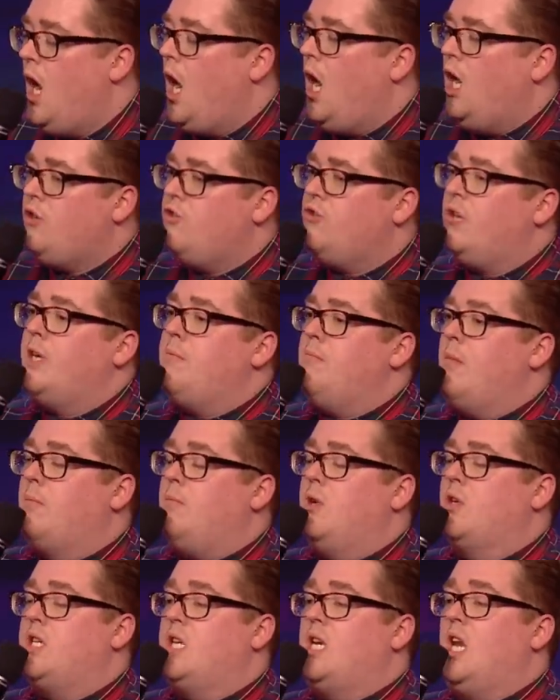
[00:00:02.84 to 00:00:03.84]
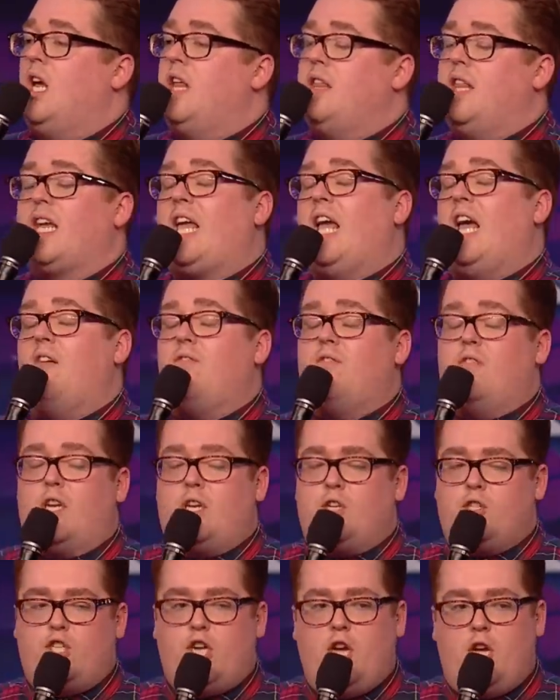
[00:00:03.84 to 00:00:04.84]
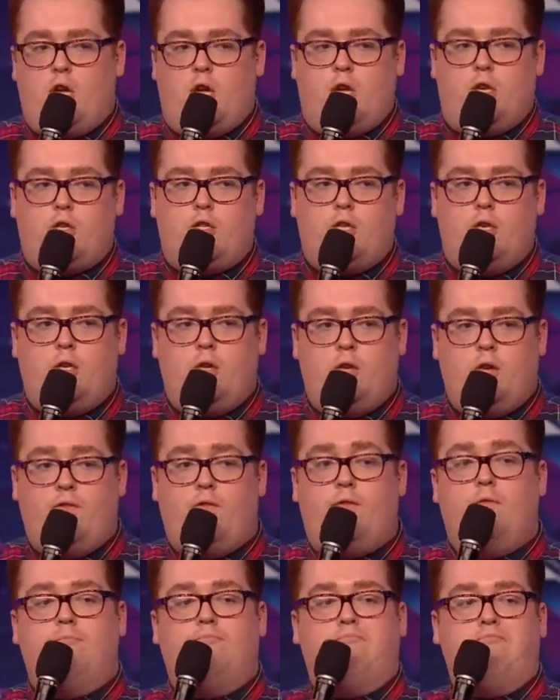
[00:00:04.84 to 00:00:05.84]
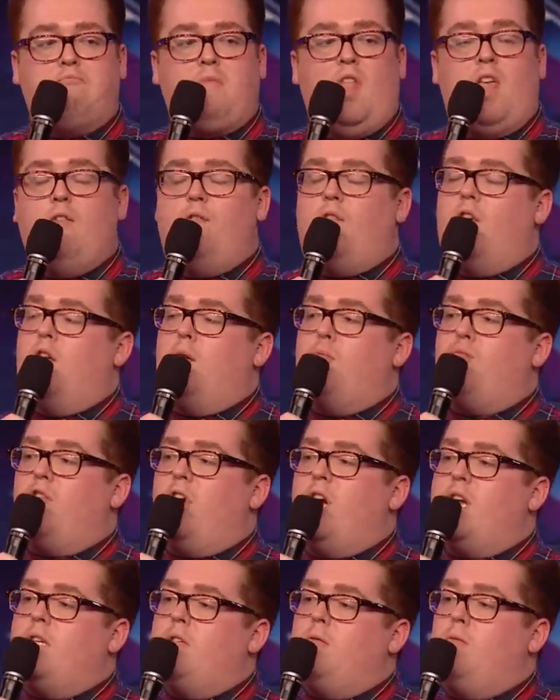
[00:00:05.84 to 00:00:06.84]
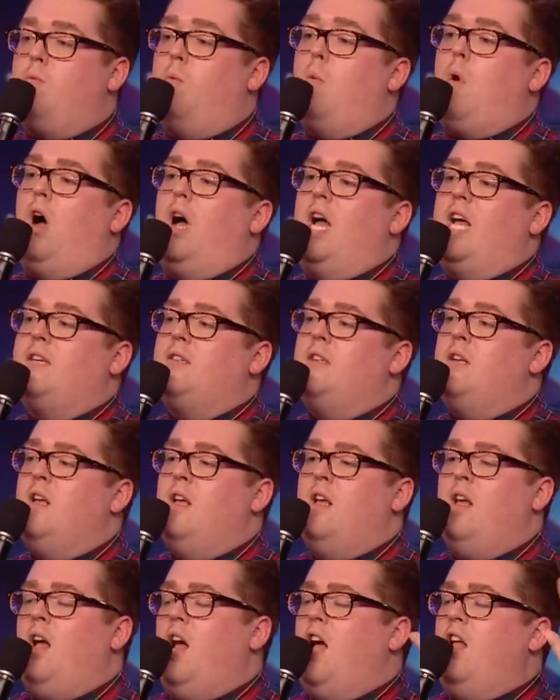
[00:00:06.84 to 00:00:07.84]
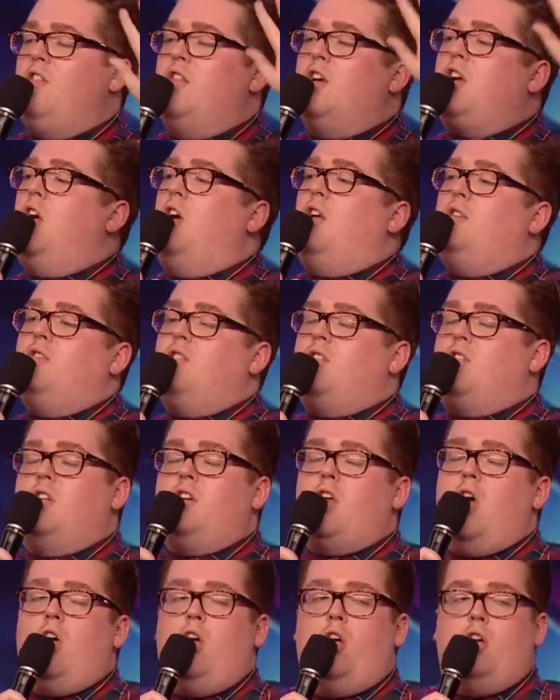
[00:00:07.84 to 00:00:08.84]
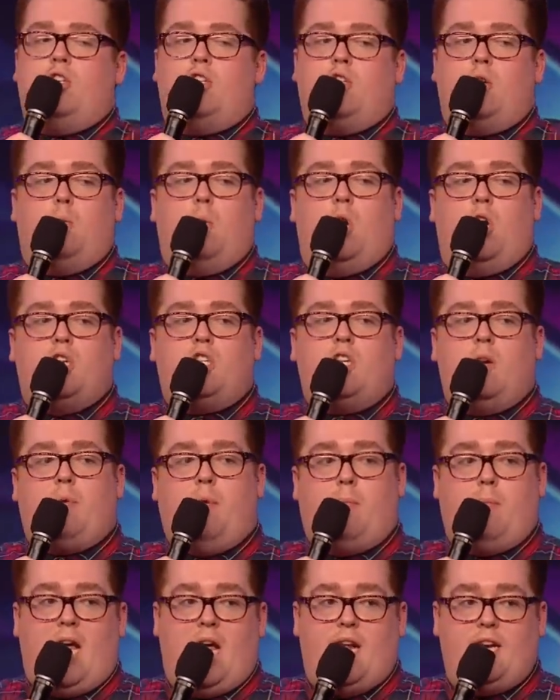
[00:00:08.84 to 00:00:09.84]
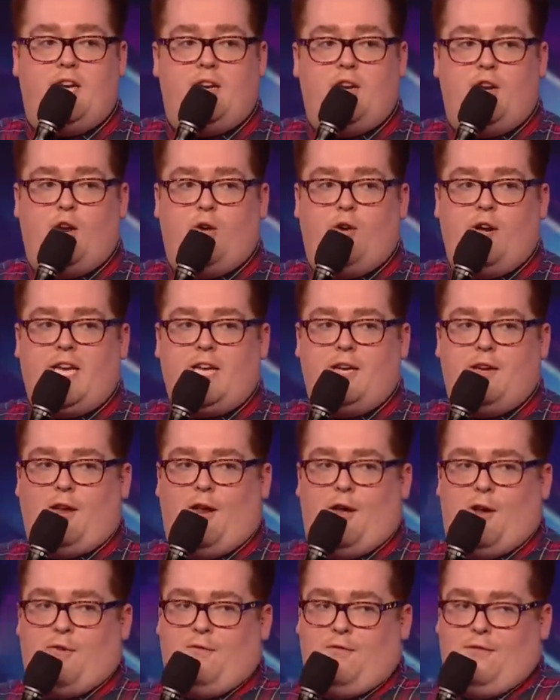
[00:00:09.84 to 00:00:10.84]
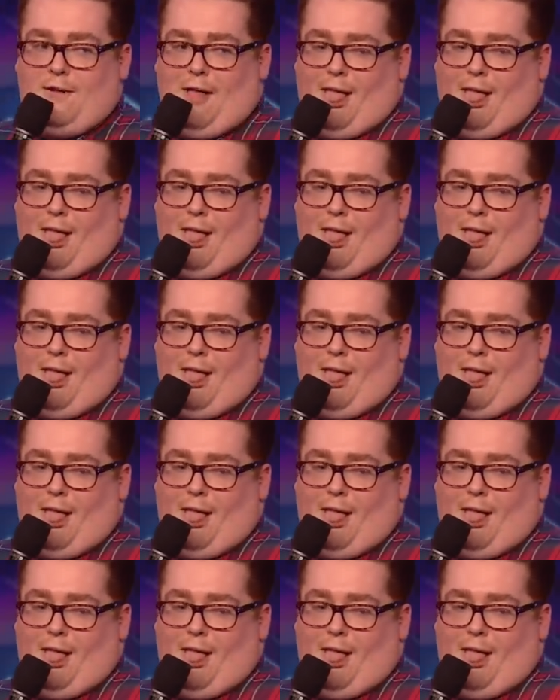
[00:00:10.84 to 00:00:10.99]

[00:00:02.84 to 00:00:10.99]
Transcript: I treat my body like the Catholic Church, full of bread, wine, and the constant urge to worship a man in a loincloth.